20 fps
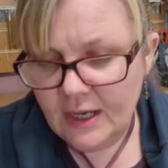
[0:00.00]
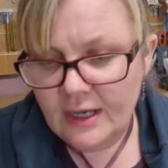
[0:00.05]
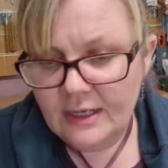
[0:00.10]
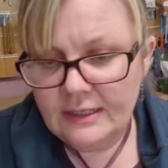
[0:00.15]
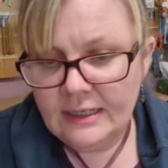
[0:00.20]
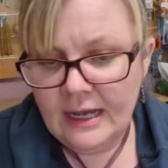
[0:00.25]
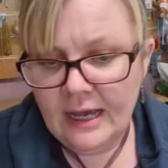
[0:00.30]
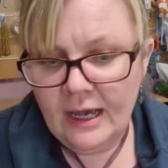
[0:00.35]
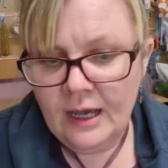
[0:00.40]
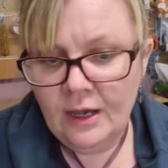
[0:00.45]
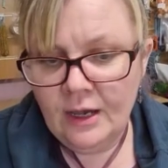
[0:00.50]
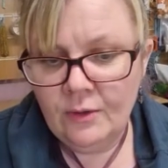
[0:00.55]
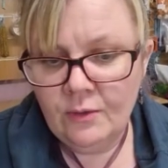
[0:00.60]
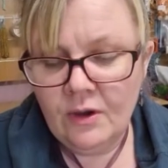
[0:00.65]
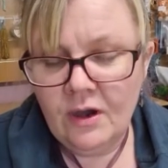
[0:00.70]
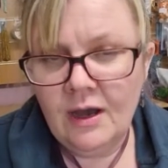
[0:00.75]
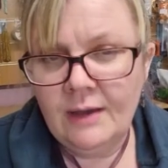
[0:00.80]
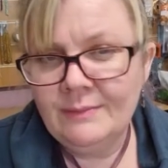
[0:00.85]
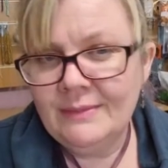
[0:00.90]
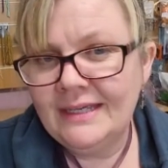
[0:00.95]
Now,
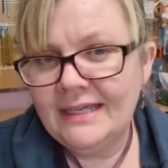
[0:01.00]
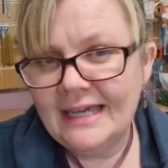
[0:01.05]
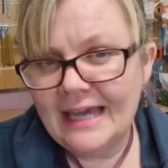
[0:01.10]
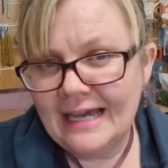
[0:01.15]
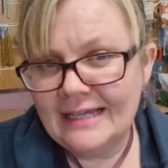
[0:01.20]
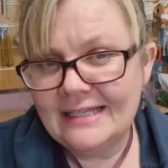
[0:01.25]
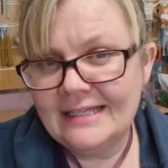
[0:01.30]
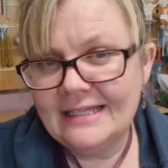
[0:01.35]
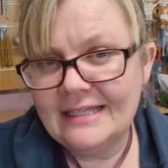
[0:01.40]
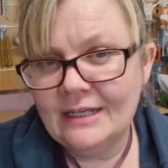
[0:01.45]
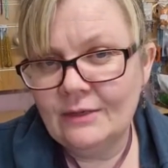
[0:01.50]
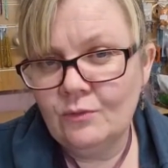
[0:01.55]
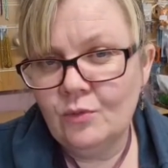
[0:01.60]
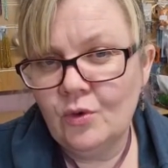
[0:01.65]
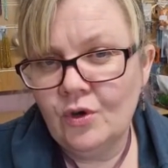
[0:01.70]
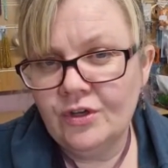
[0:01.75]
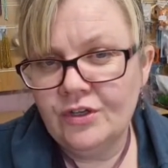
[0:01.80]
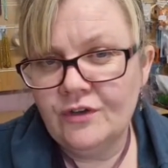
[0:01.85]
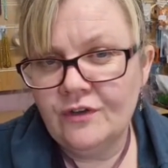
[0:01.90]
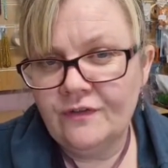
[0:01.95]
I'm guessing
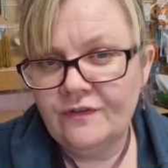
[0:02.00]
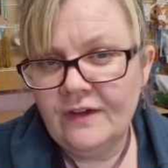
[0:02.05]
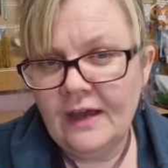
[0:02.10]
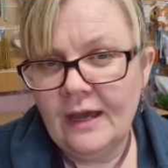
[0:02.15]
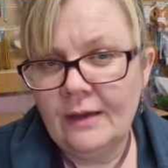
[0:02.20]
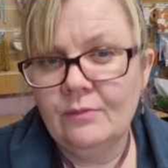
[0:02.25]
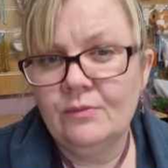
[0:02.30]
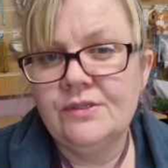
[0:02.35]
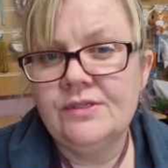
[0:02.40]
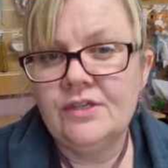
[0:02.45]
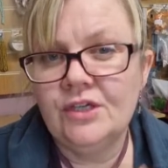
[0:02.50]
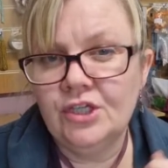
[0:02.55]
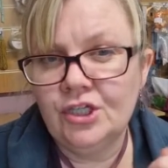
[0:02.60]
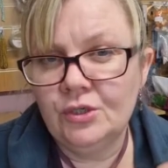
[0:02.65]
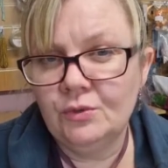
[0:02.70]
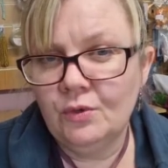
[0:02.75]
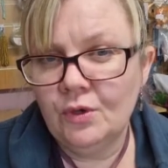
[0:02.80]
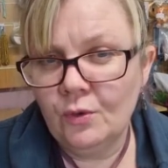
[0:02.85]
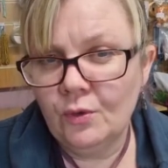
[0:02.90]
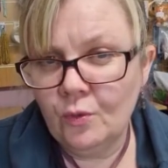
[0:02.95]
what you found was that
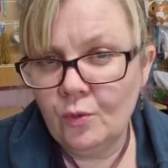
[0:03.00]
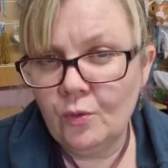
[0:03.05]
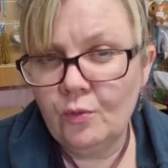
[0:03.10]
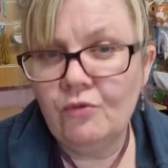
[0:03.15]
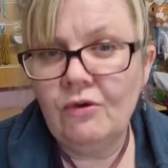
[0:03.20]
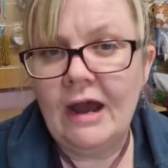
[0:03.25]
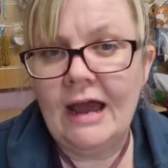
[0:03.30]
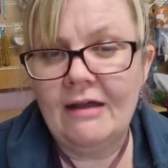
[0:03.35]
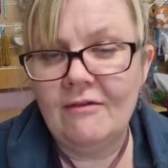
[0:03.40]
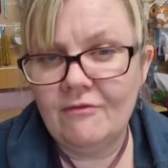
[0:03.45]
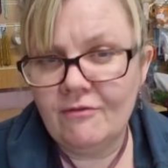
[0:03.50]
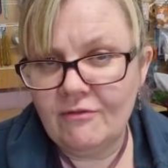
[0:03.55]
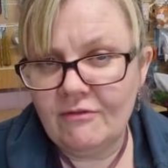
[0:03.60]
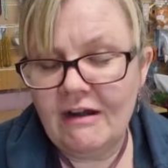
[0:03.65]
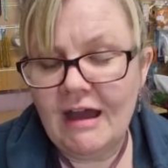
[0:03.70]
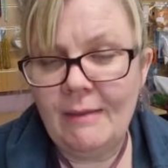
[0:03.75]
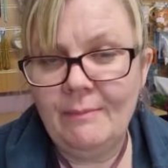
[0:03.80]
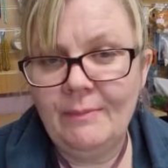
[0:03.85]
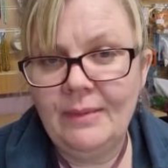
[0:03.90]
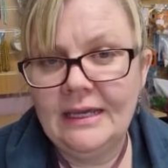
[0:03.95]
you were
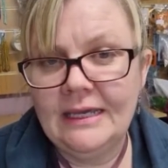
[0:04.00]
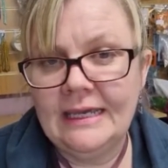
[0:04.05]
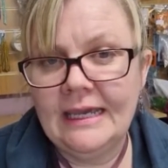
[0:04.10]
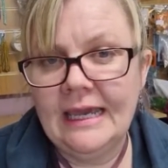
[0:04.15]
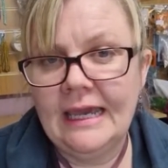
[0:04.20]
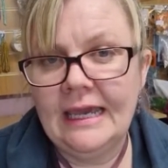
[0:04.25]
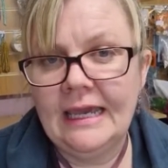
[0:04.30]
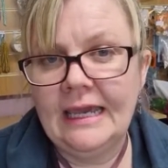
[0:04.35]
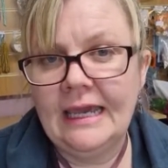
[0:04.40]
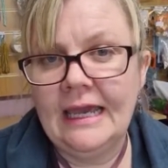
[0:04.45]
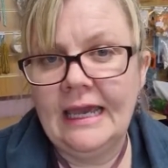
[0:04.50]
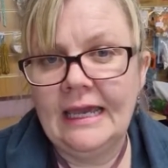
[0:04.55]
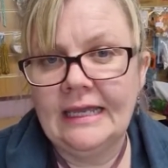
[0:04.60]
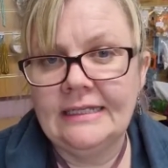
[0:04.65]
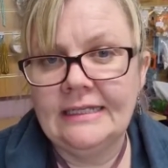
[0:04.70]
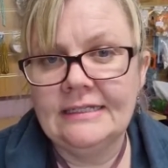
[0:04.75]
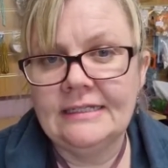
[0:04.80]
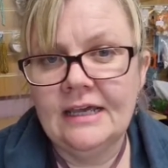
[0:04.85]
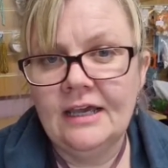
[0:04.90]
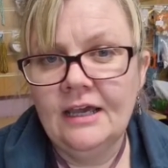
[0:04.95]
wrapping it,
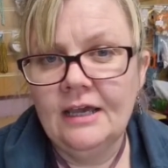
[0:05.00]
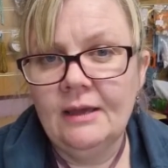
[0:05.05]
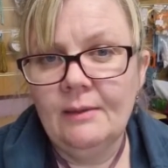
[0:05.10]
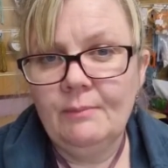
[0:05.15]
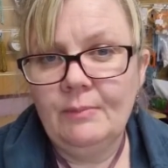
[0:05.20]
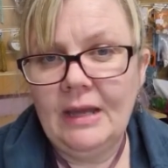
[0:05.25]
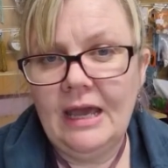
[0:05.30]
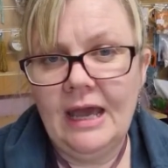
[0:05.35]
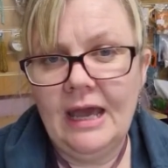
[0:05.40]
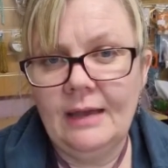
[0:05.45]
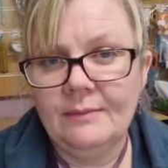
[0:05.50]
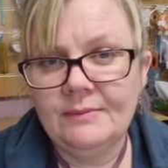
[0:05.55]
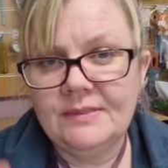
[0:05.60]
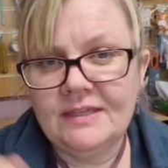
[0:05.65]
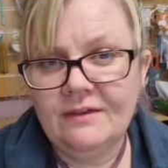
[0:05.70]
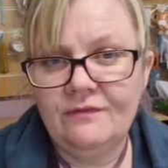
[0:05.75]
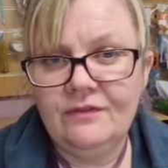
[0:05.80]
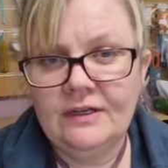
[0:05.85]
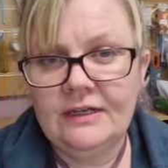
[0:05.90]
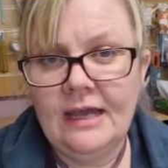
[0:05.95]
and perhaps
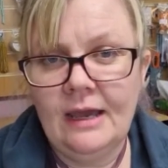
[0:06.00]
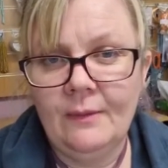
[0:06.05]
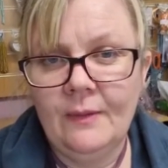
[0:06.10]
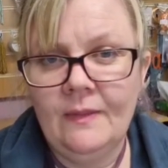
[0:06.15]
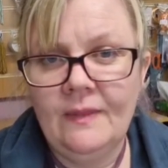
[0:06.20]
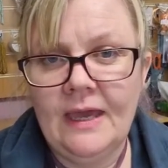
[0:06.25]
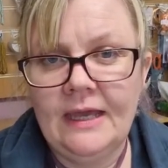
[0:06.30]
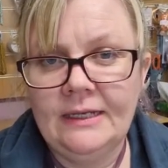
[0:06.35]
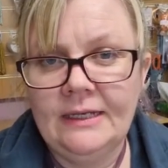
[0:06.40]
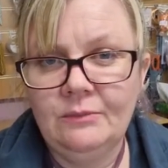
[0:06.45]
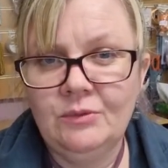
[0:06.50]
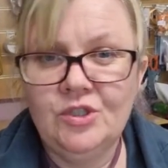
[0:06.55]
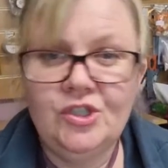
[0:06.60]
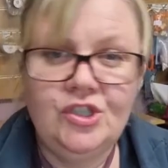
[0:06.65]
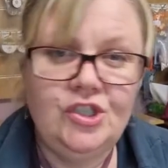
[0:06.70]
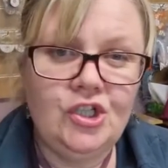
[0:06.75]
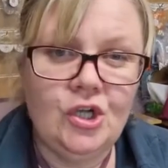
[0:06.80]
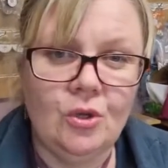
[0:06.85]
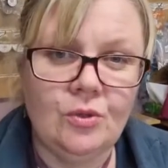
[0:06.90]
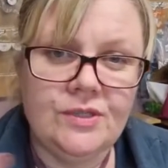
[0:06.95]
every now and then it was
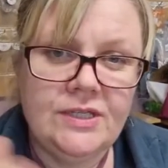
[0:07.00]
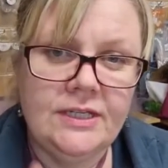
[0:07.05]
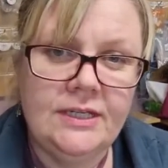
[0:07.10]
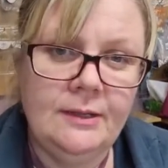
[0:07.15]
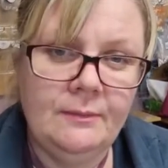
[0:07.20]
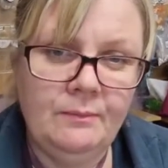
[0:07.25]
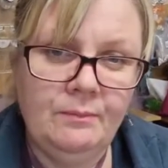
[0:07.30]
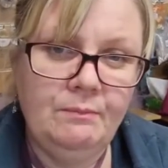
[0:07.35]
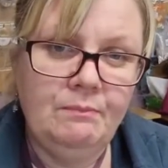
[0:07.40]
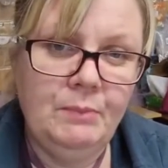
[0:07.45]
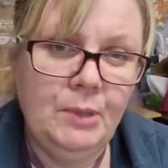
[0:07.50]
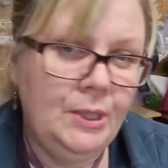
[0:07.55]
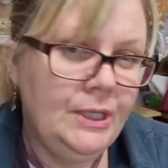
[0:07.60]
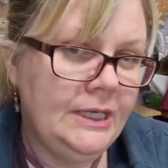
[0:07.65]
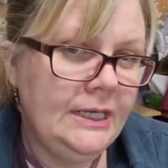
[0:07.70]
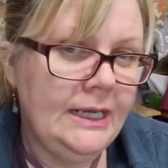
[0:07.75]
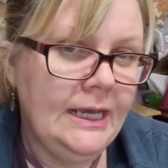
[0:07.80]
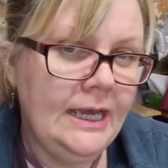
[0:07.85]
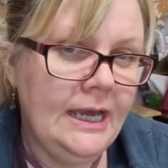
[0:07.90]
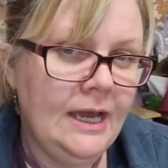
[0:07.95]
jolting and putting
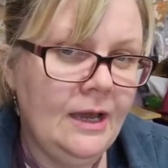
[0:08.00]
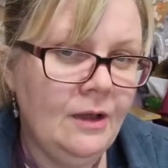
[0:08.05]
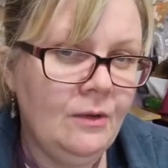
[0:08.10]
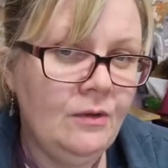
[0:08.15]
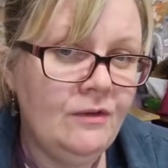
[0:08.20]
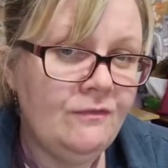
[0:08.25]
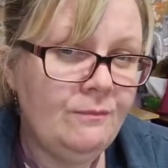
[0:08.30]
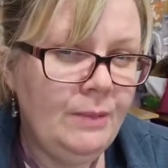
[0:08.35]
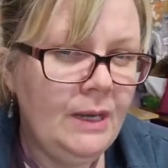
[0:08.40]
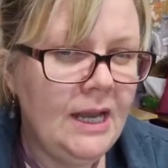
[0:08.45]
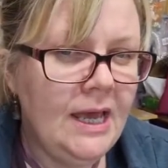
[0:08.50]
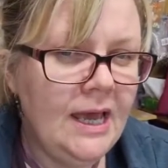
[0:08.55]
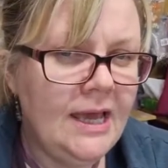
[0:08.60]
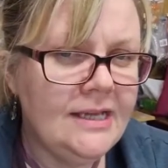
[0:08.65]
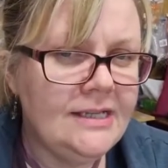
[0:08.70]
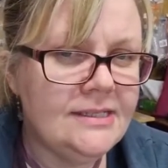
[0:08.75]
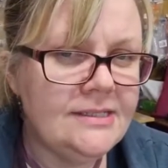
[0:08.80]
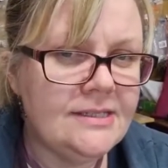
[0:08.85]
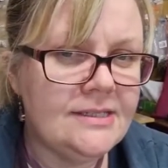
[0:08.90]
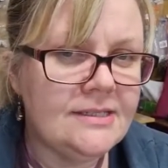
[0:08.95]
it out of
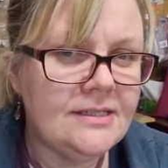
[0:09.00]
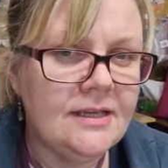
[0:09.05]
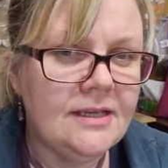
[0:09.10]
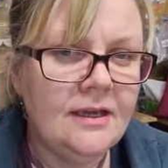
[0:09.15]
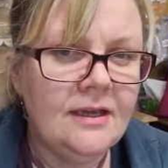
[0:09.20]
place.